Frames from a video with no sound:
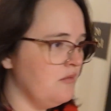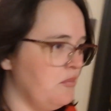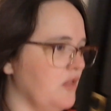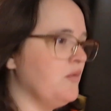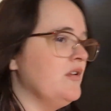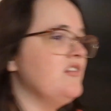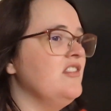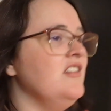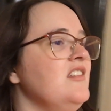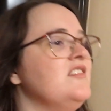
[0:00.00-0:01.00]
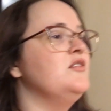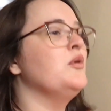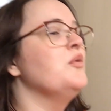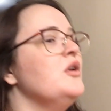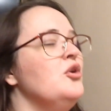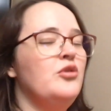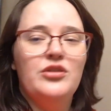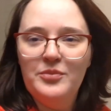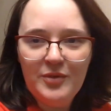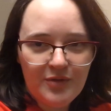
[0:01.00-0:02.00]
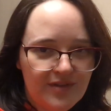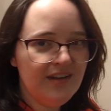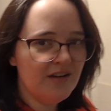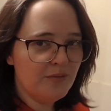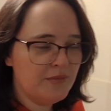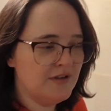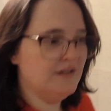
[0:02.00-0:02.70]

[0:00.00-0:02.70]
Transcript: The question is, do I want to go to the museum?